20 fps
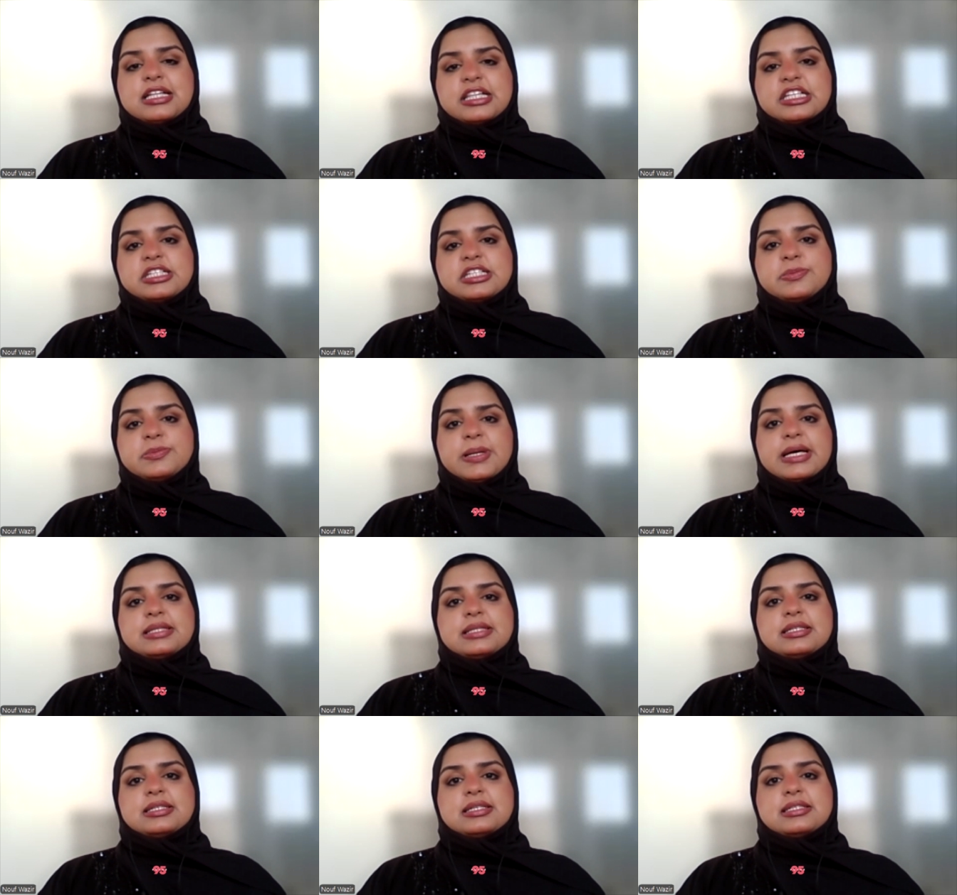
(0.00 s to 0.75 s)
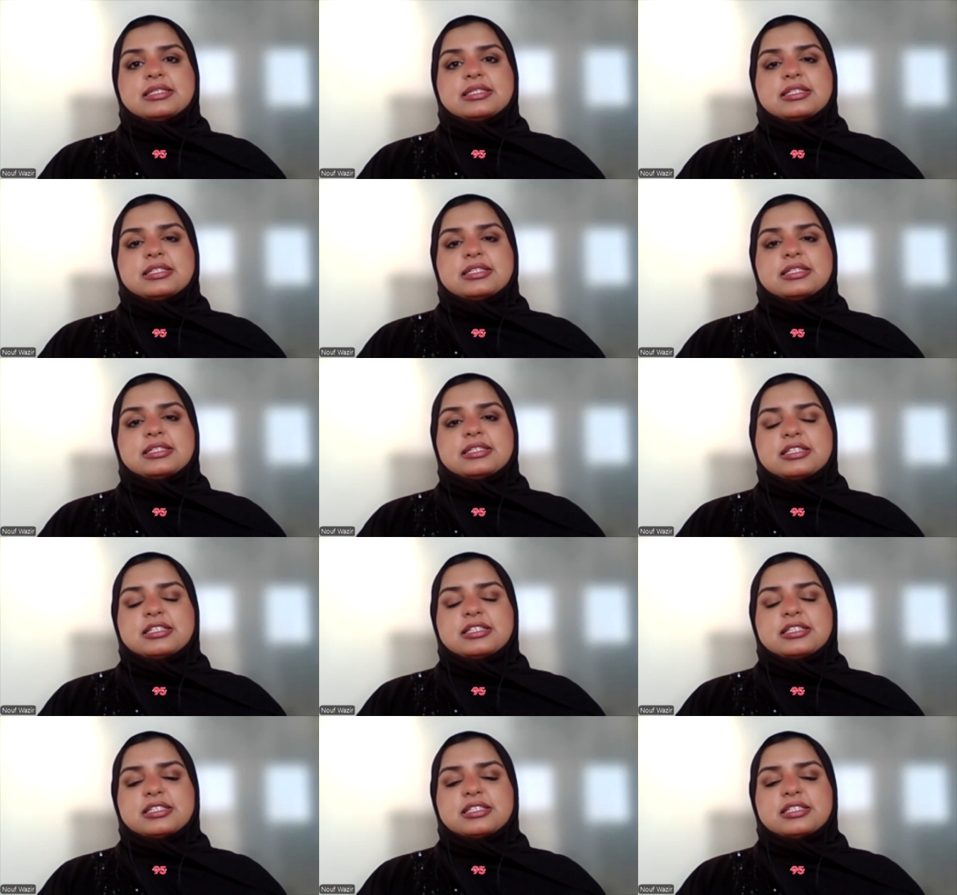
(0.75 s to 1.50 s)
This plant is
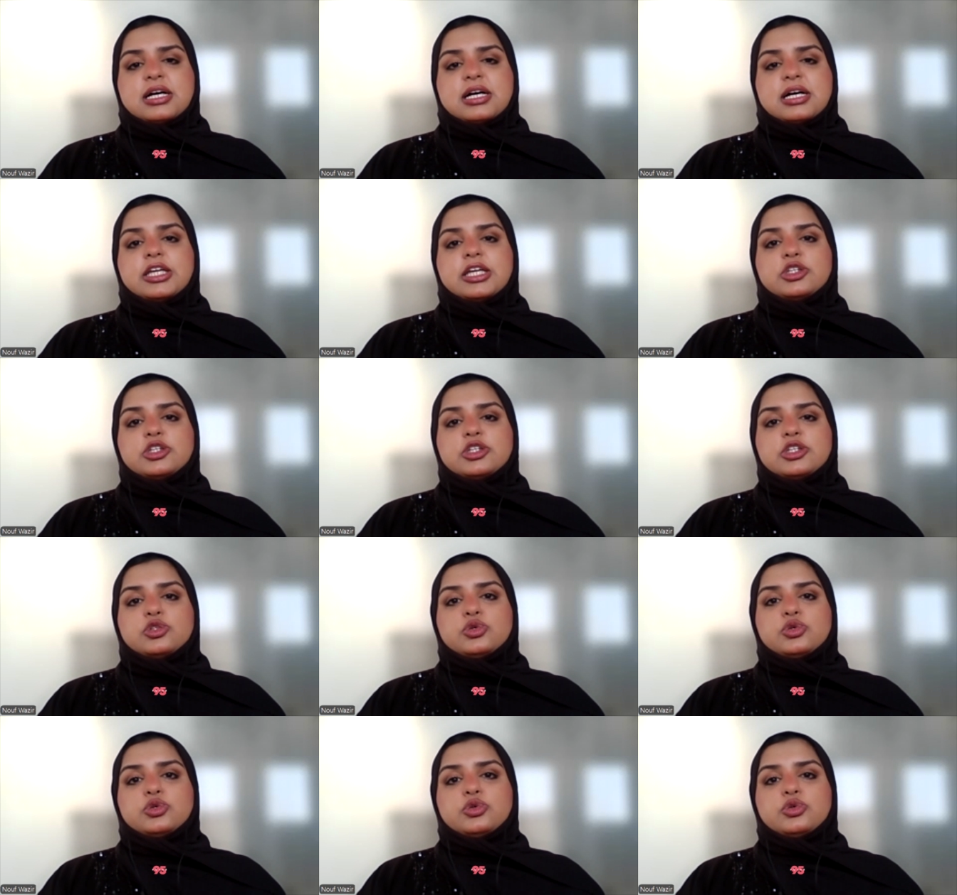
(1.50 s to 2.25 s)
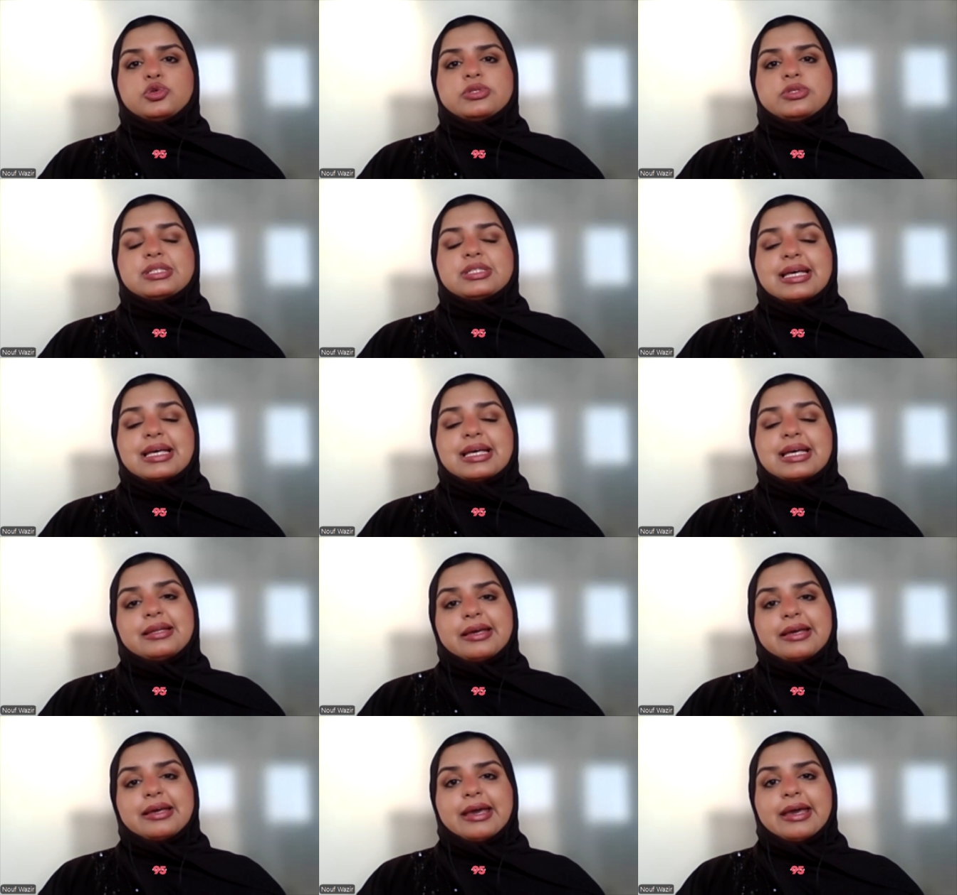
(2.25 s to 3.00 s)
designed to
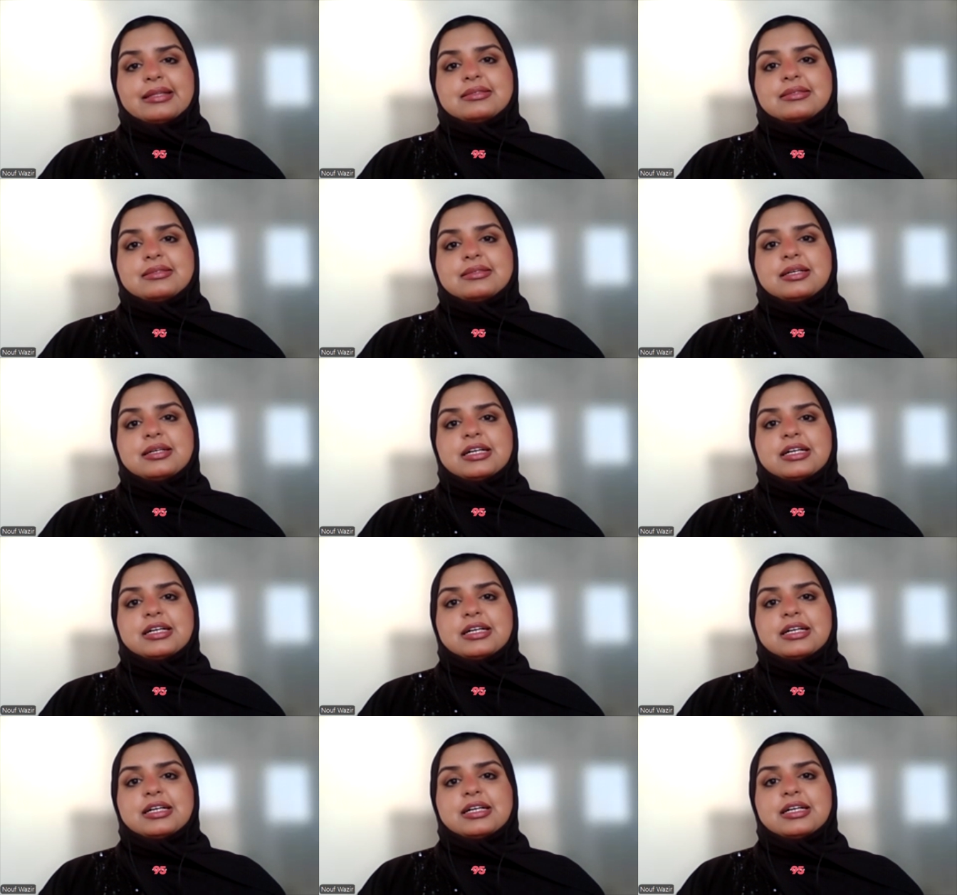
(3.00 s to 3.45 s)
segregate uh,